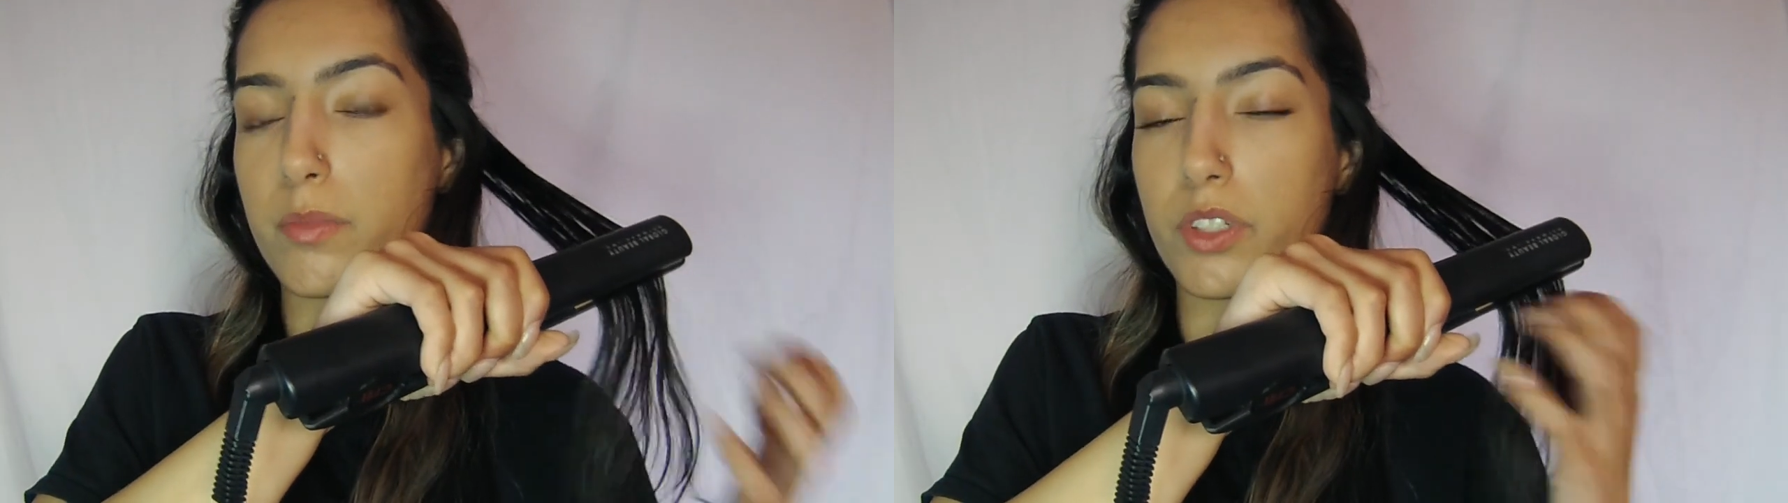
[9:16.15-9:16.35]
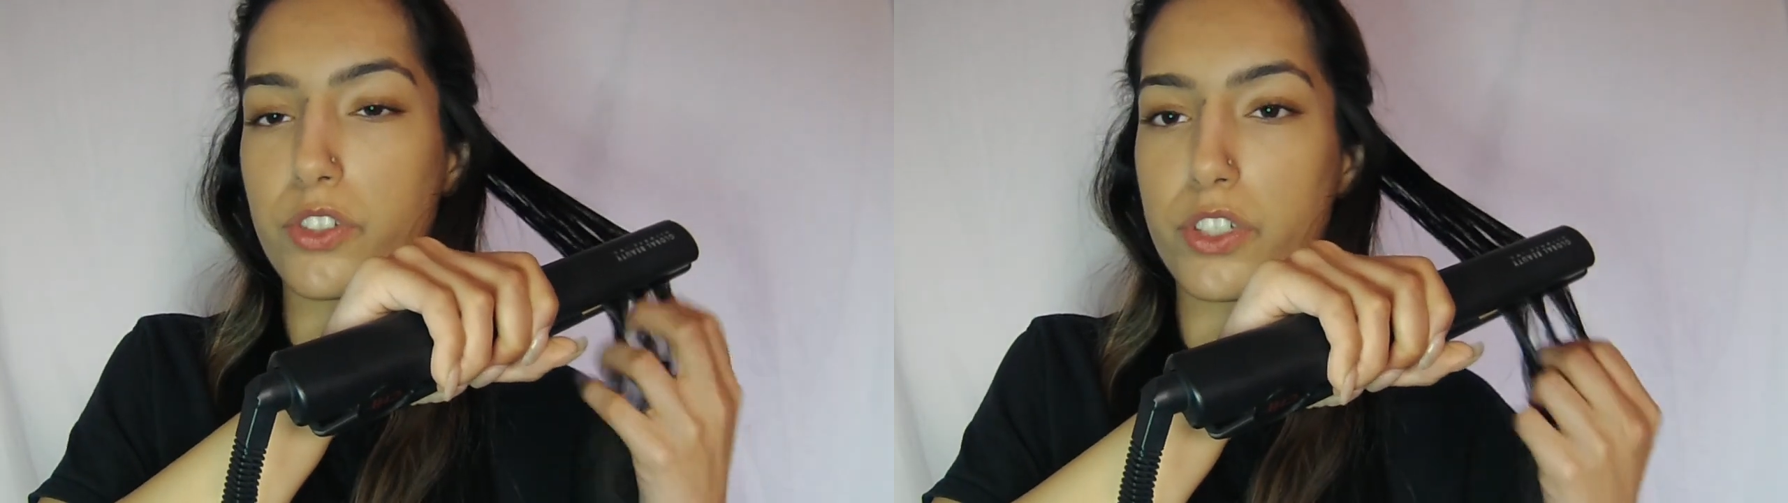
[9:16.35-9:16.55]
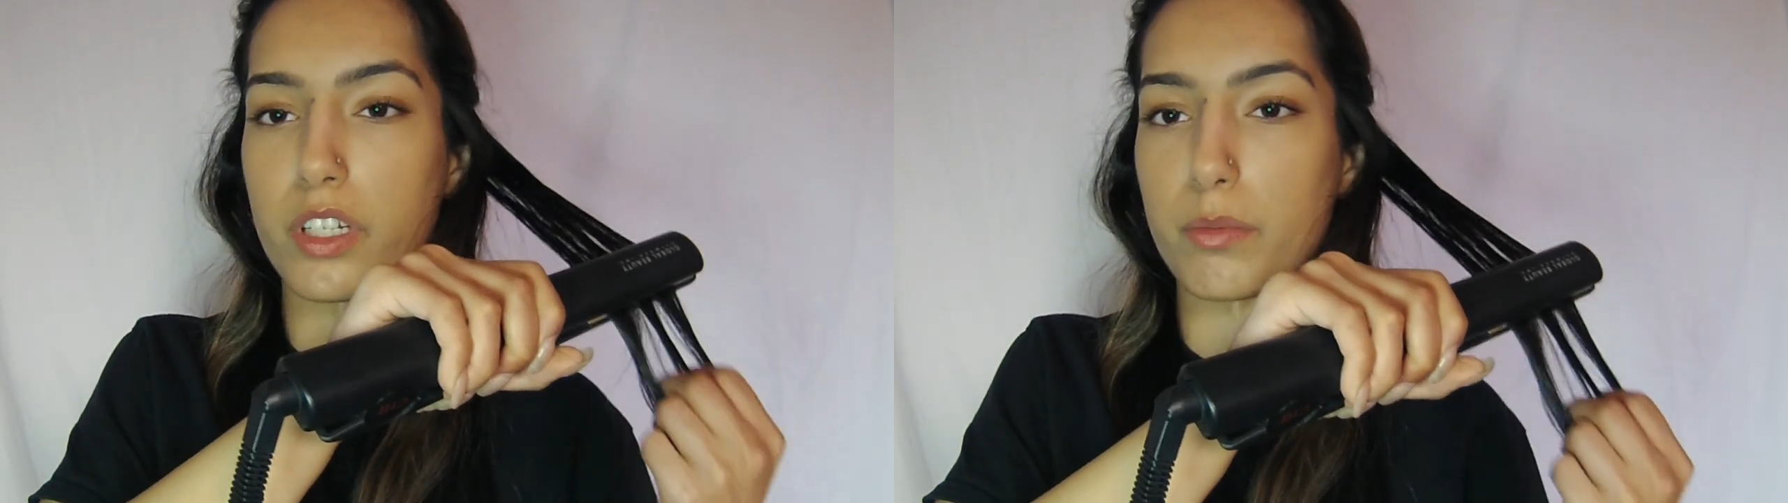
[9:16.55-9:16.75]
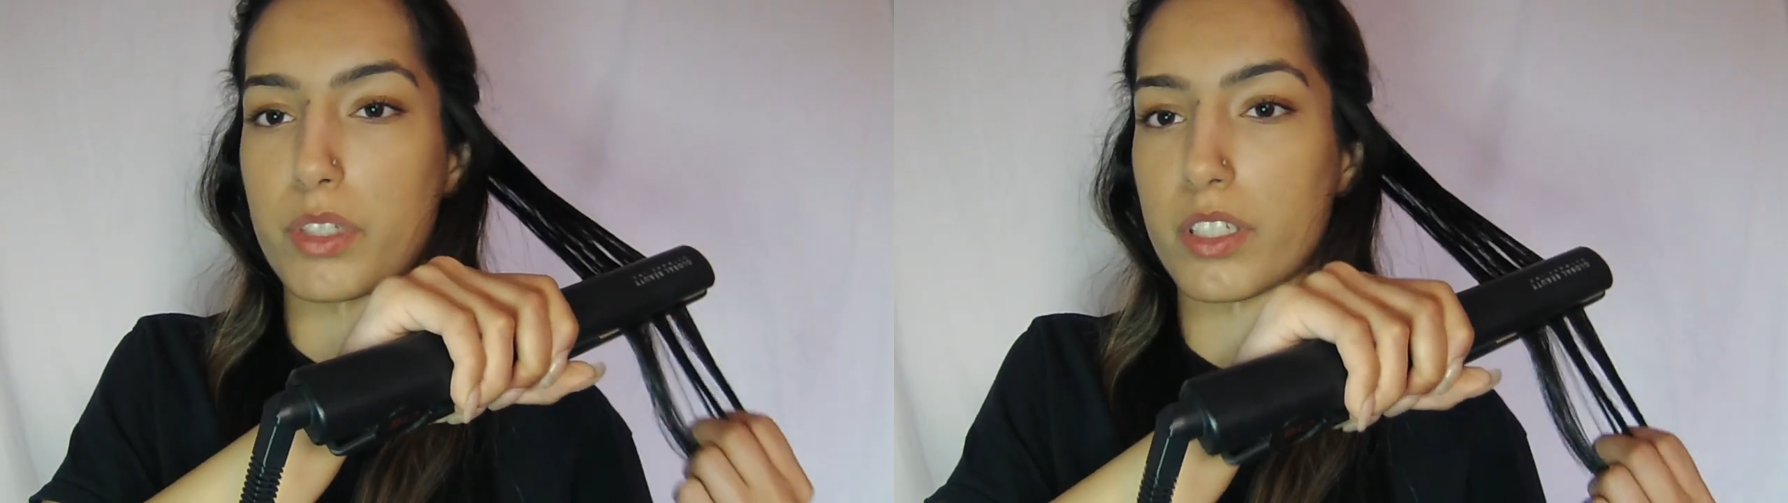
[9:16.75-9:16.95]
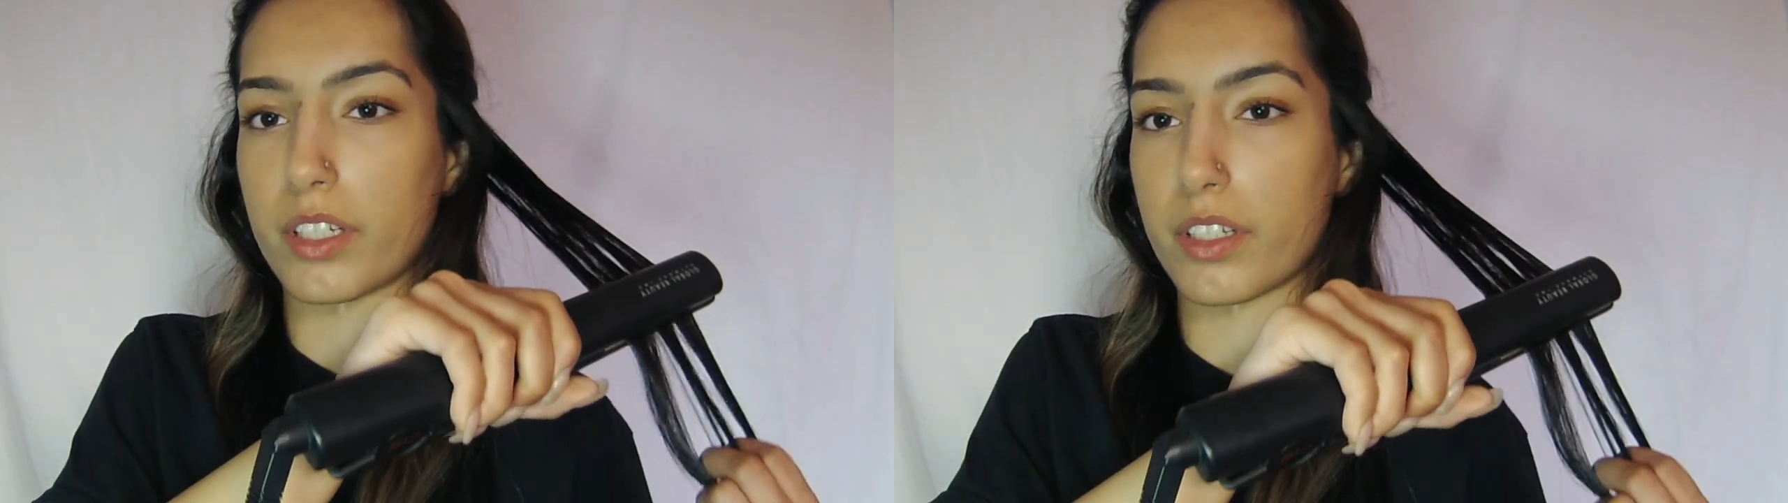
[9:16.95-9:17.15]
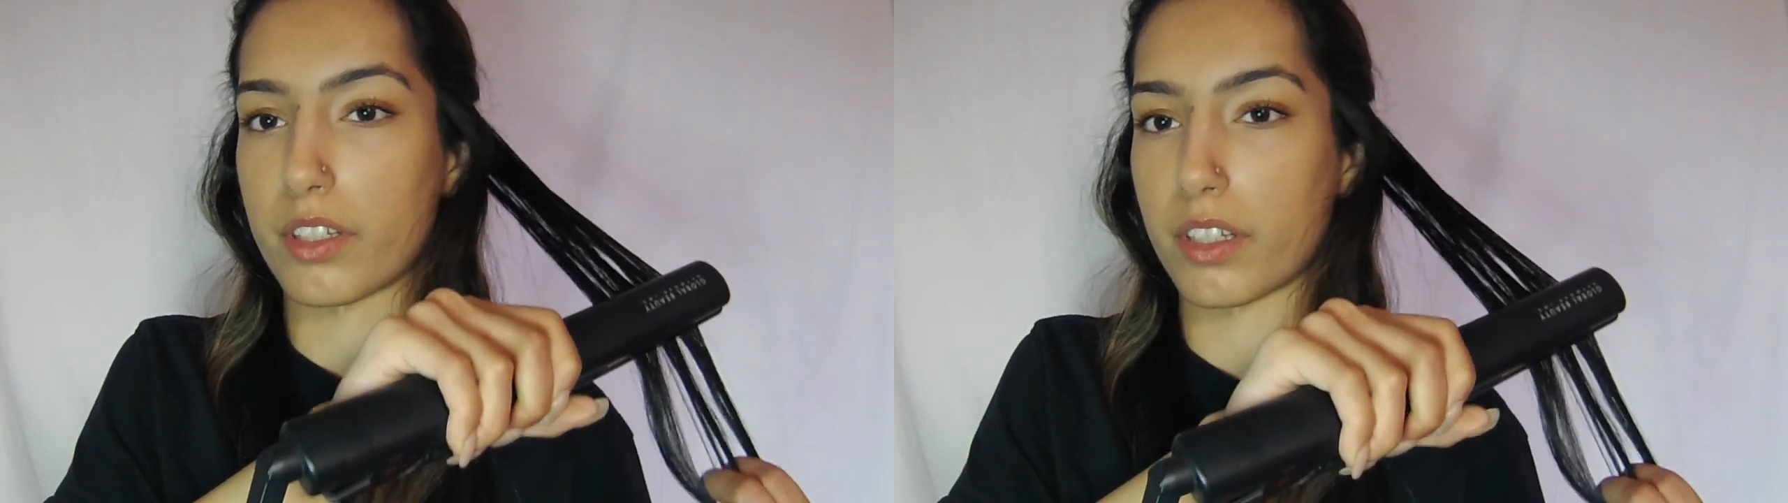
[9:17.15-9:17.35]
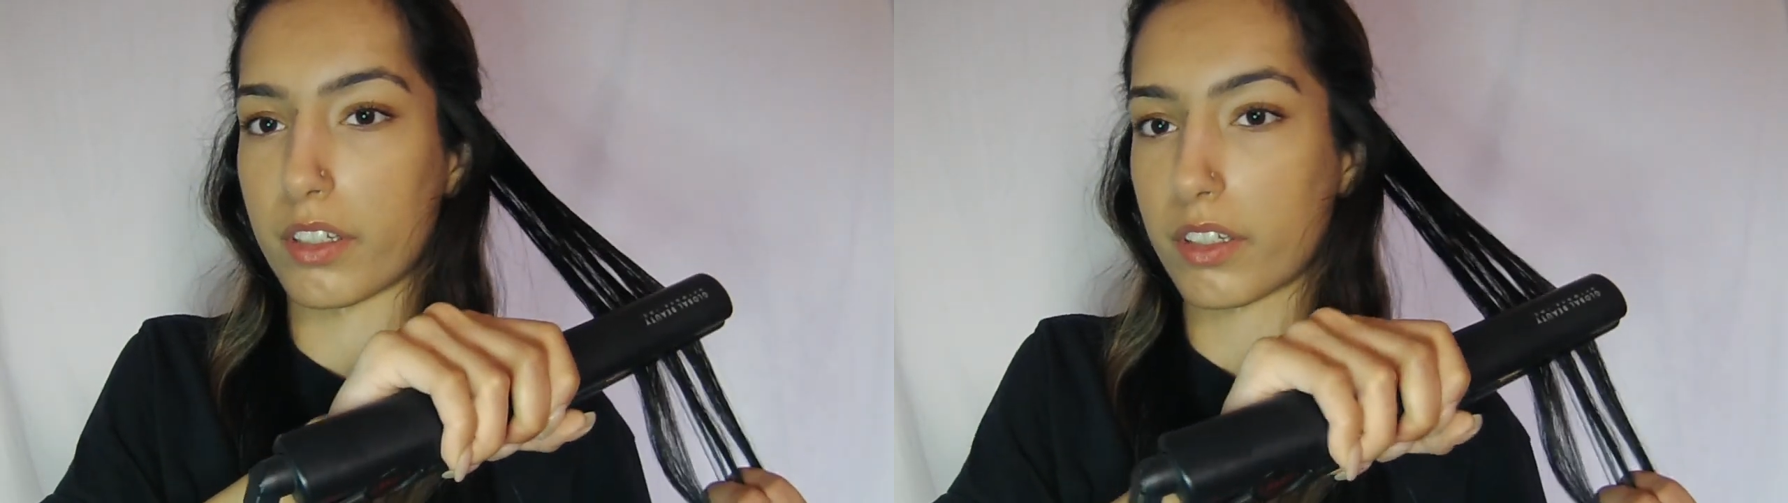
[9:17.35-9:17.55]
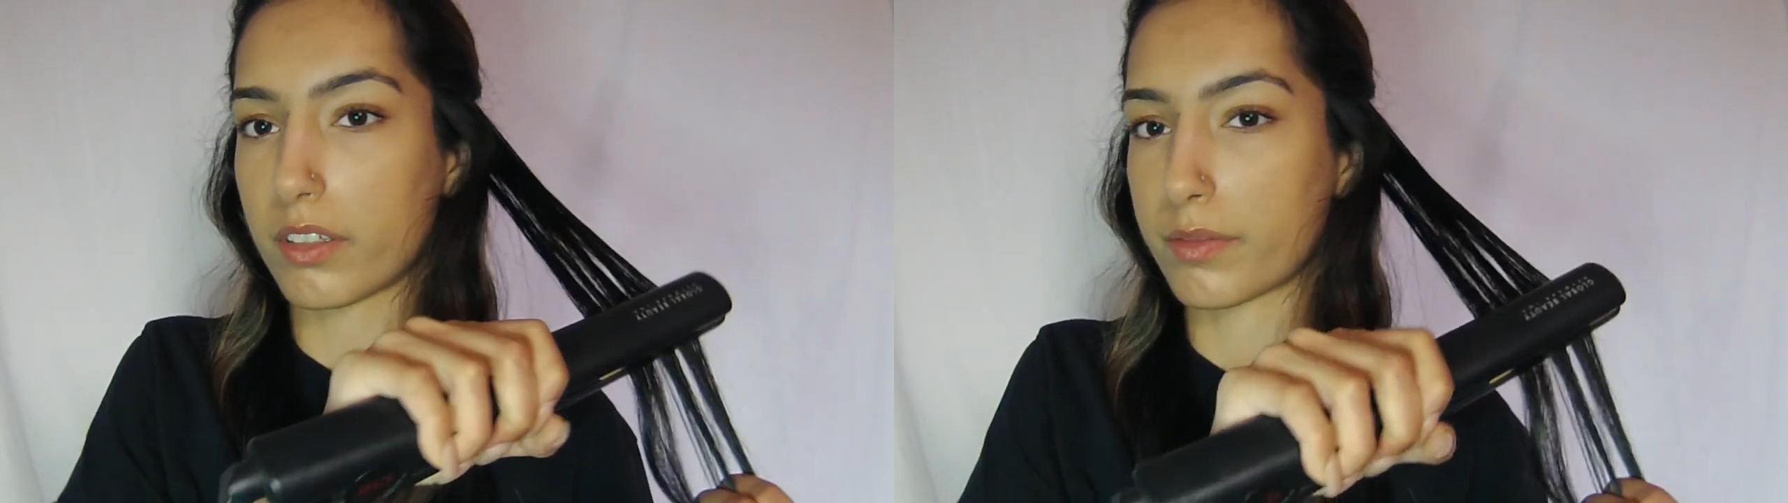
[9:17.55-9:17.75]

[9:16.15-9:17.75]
make sure you're not missing anything.